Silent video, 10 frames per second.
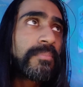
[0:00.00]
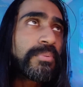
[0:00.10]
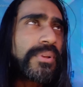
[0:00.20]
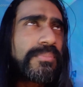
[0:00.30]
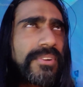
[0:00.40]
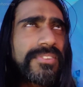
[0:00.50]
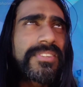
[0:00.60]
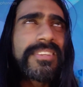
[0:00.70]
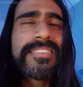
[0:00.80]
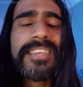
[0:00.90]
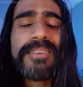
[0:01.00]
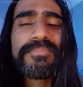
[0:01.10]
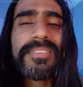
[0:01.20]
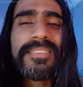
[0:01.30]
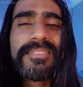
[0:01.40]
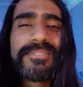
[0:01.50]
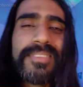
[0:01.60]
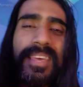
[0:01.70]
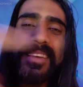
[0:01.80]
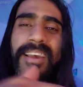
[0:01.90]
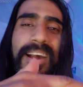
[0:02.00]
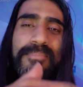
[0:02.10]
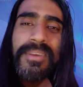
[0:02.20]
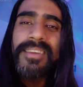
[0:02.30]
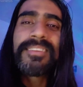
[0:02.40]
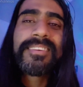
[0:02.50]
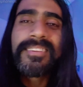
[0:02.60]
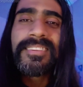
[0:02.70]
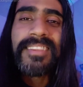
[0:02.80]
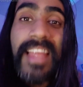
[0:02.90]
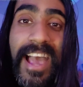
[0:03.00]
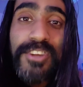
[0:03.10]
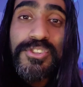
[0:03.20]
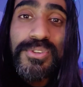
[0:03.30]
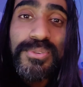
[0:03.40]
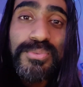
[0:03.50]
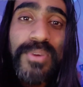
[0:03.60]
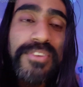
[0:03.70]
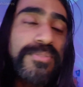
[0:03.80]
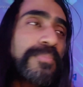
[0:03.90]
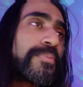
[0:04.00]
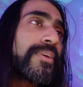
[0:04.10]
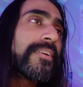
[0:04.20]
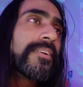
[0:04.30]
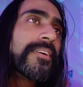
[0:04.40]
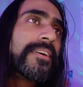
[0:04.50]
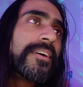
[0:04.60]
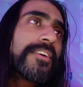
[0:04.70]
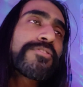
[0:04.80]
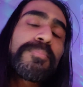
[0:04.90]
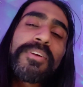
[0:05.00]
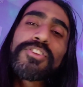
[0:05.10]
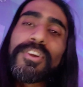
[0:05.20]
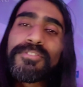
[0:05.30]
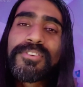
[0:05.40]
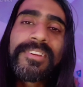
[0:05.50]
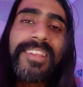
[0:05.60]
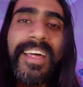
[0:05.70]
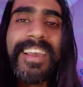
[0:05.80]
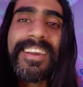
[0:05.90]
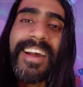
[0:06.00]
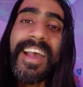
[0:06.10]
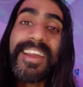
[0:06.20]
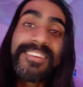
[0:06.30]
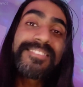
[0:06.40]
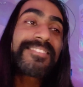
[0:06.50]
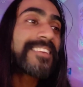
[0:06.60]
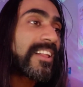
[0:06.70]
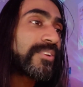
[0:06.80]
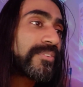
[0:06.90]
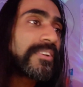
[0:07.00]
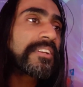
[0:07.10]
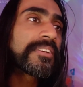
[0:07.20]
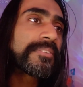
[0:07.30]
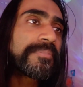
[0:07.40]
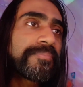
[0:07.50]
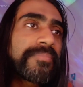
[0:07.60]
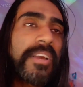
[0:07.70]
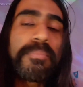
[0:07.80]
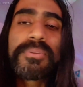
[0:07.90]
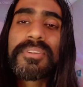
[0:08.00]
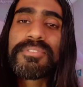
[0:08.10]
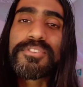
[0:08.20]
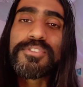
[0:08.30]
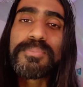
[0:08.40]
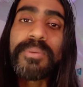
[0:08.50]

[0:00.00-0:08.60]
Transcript: pretty much the same thing I made in last show's recipe. It's a bit different. Like I added celery and a couple different